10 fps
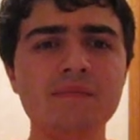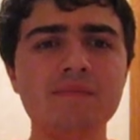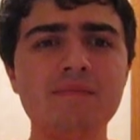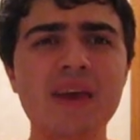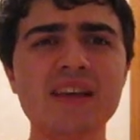
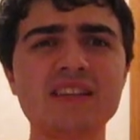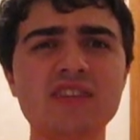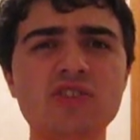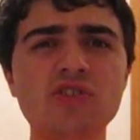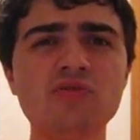makes
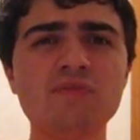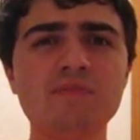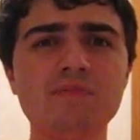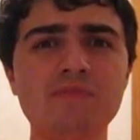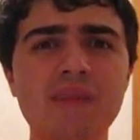it too
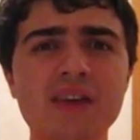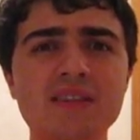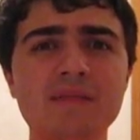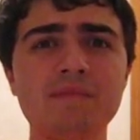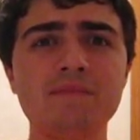
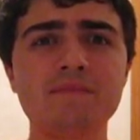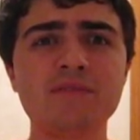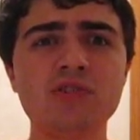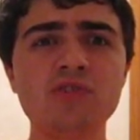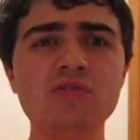
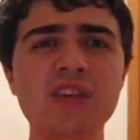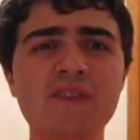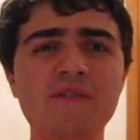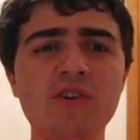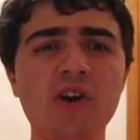
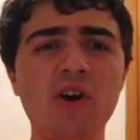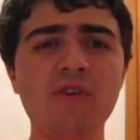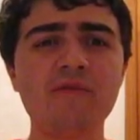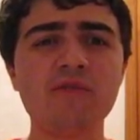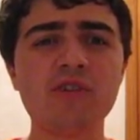
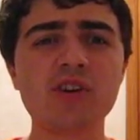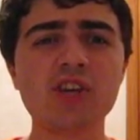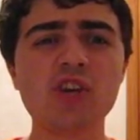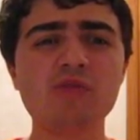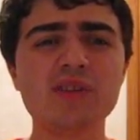difficult for
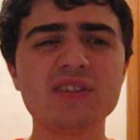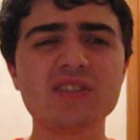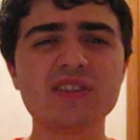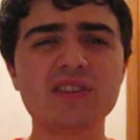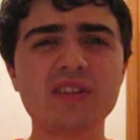humans
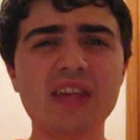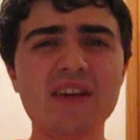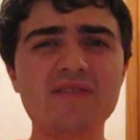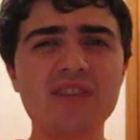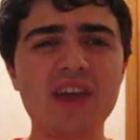to
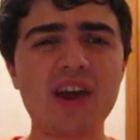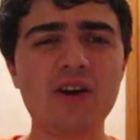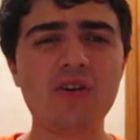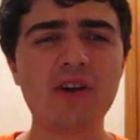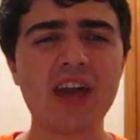live
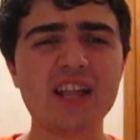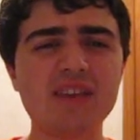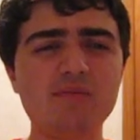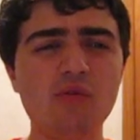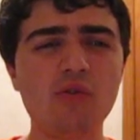there
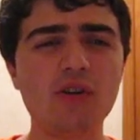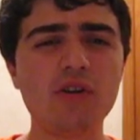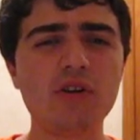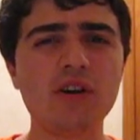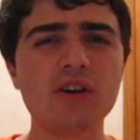anymore.